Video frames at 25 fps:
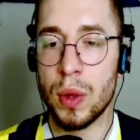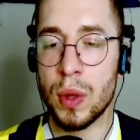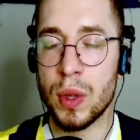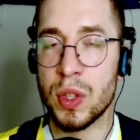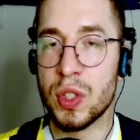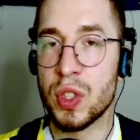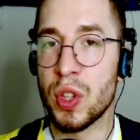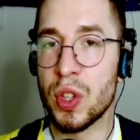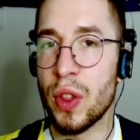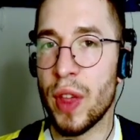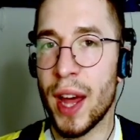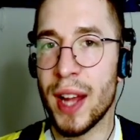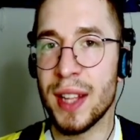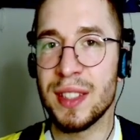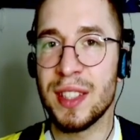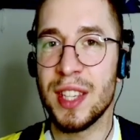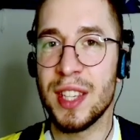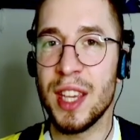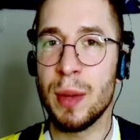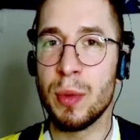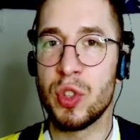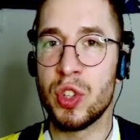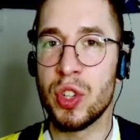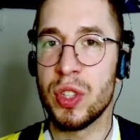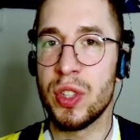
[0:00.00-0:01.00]
So that
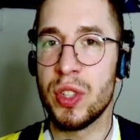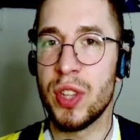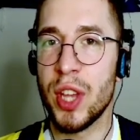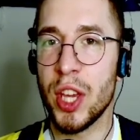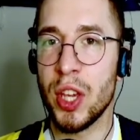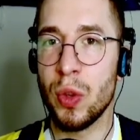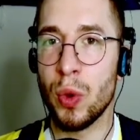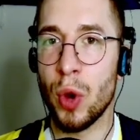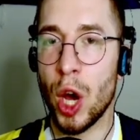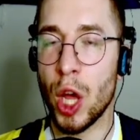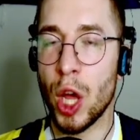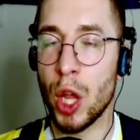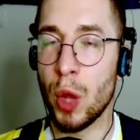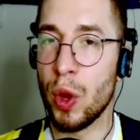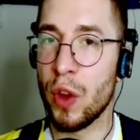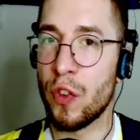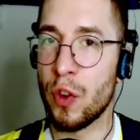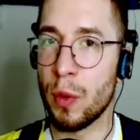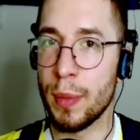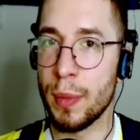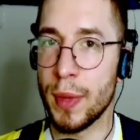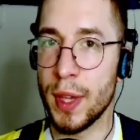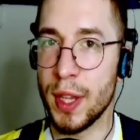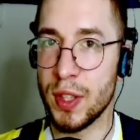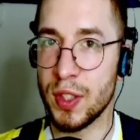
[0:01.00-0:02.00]
team should take you all the way
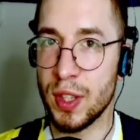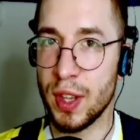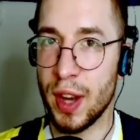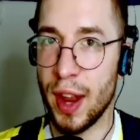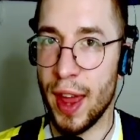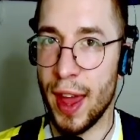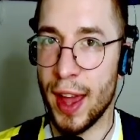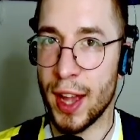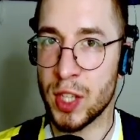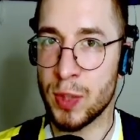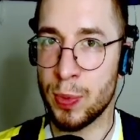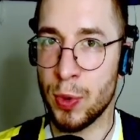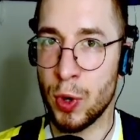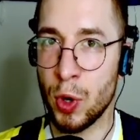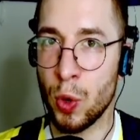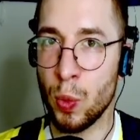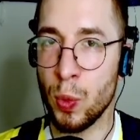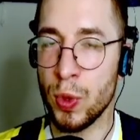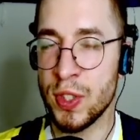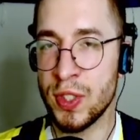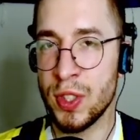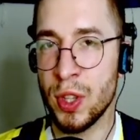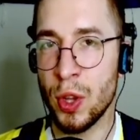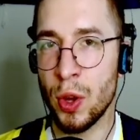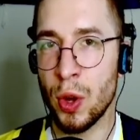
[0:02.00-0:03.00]
from easy to expert. We
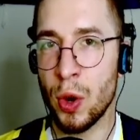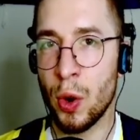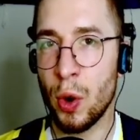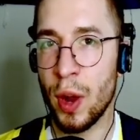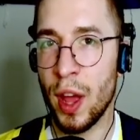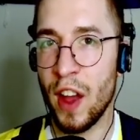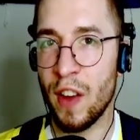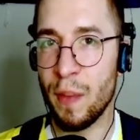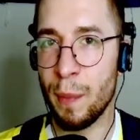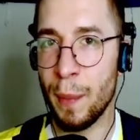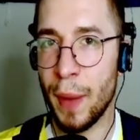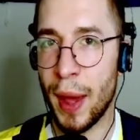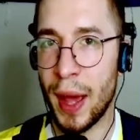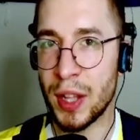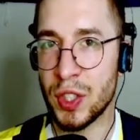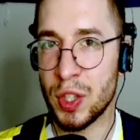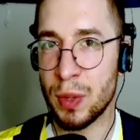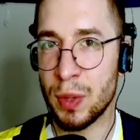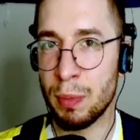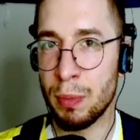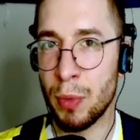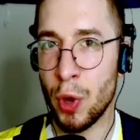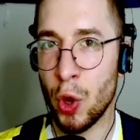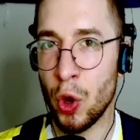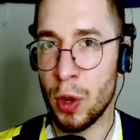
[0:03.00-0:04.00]
still don't have master
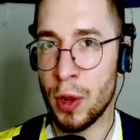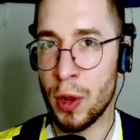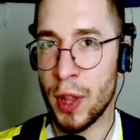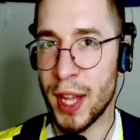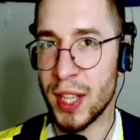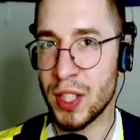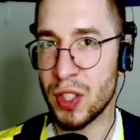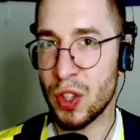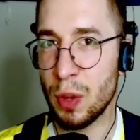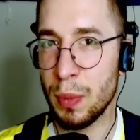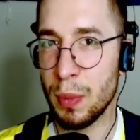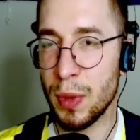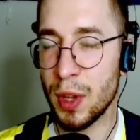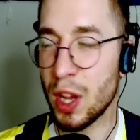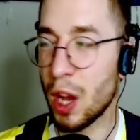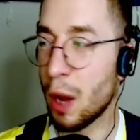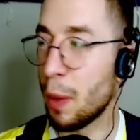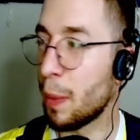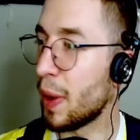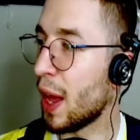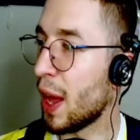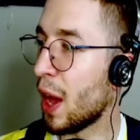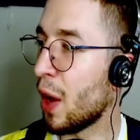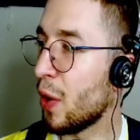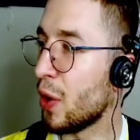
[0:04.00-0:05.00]
mode. That's going to be
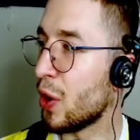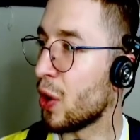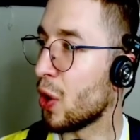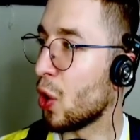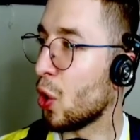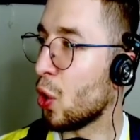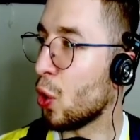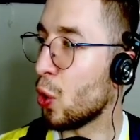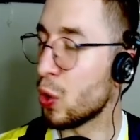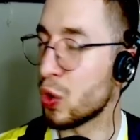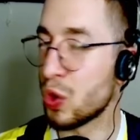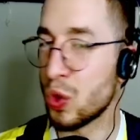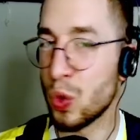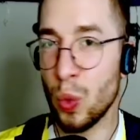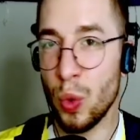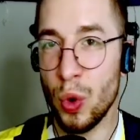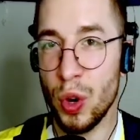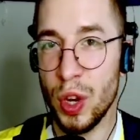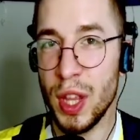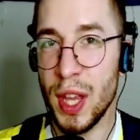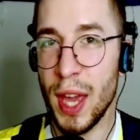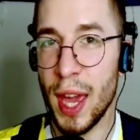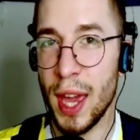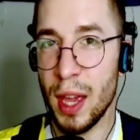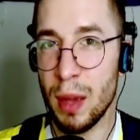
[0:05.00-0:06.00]
coming out in a whole
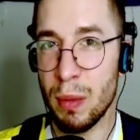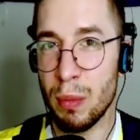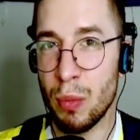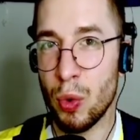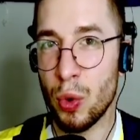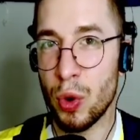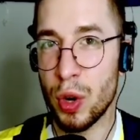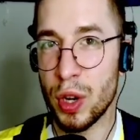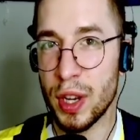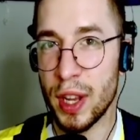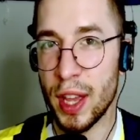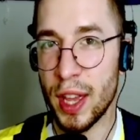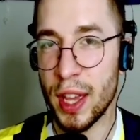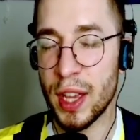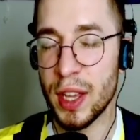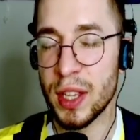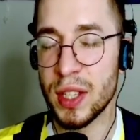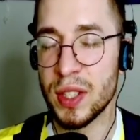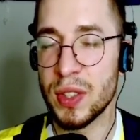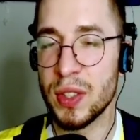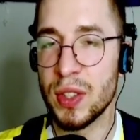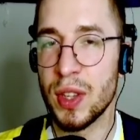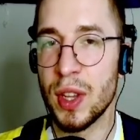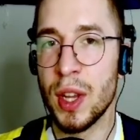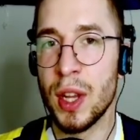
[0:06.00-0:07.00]
28 more
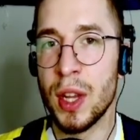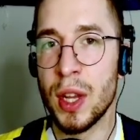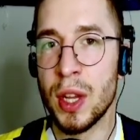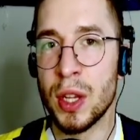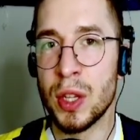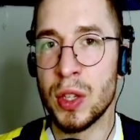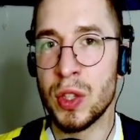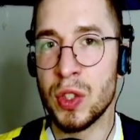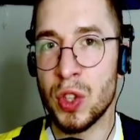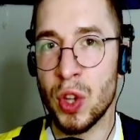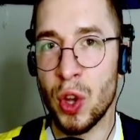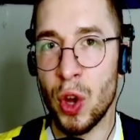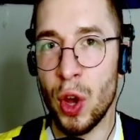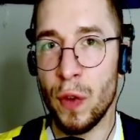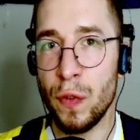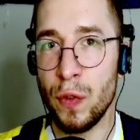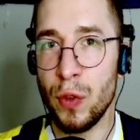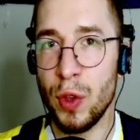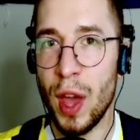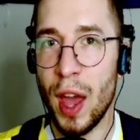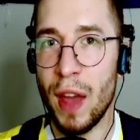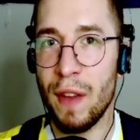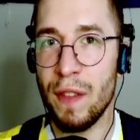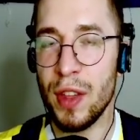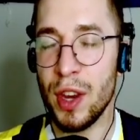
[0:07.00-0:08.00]
days. So if
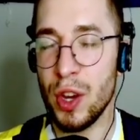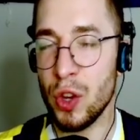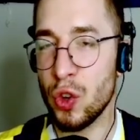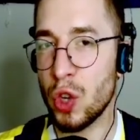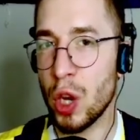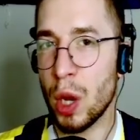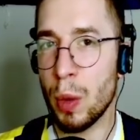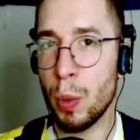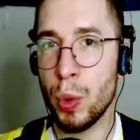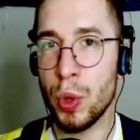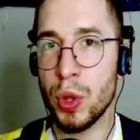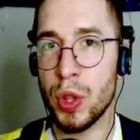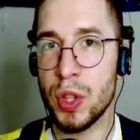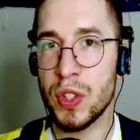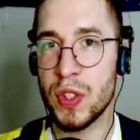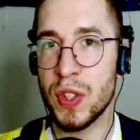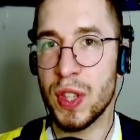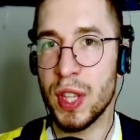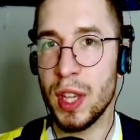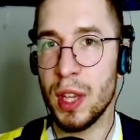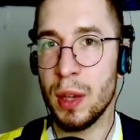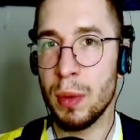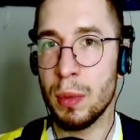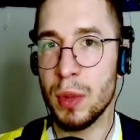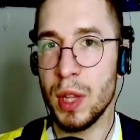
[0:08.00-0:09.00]
you have any trouble with this
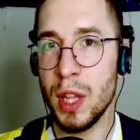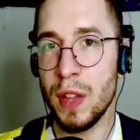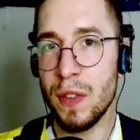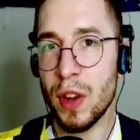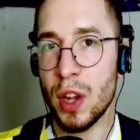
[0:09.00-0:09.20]
team, leave a